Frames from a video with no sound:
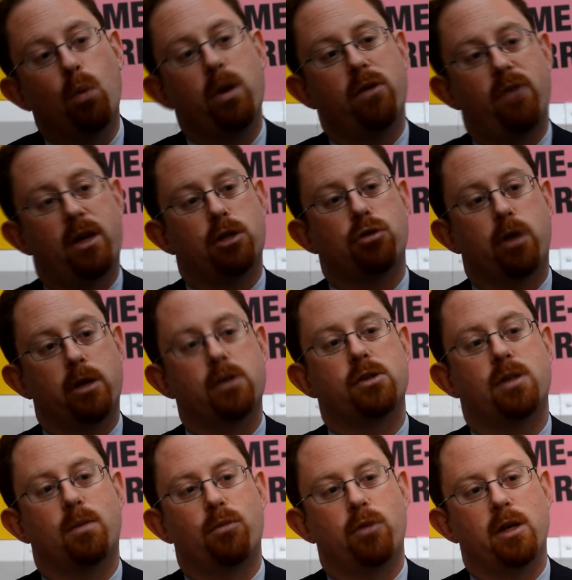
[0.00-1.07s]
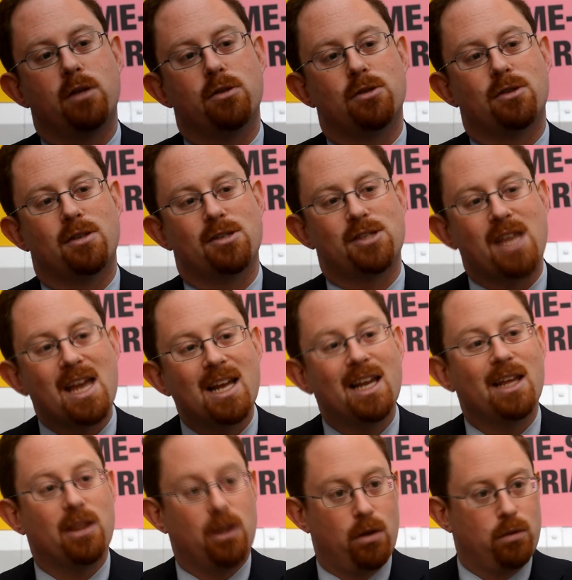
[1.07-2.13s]
We've had Trident submarines
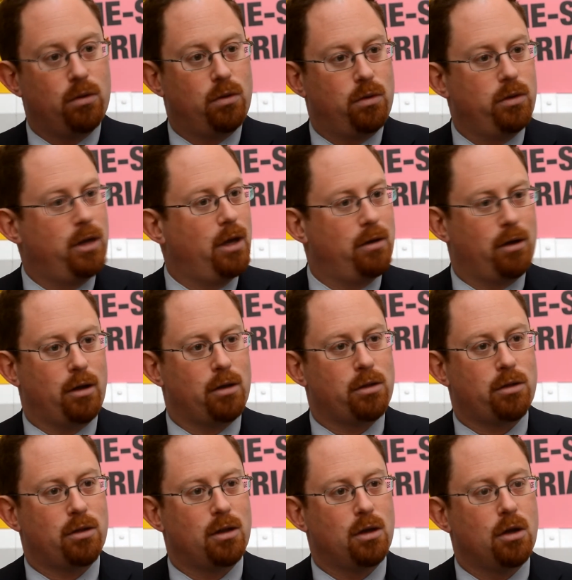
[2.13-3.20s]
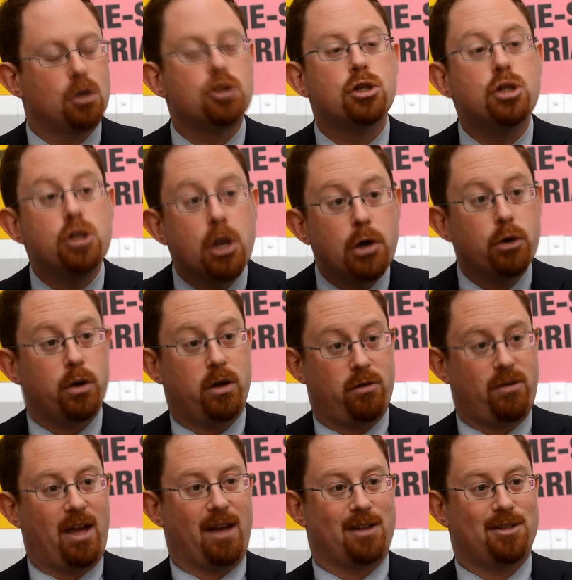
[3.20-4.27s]
sailing the Earth to no
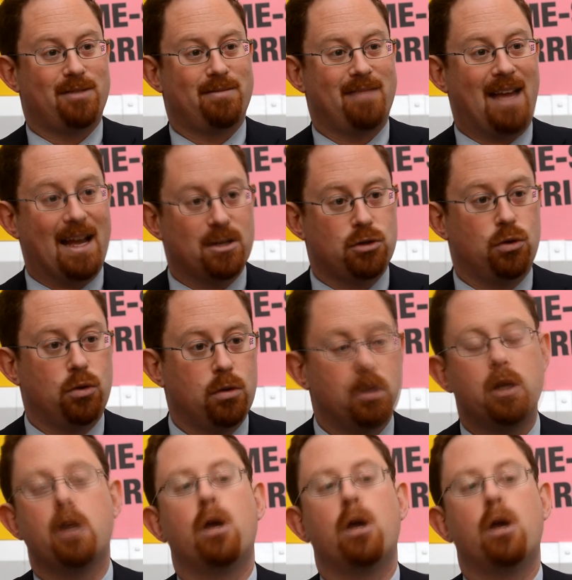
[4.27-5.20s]
effect at all.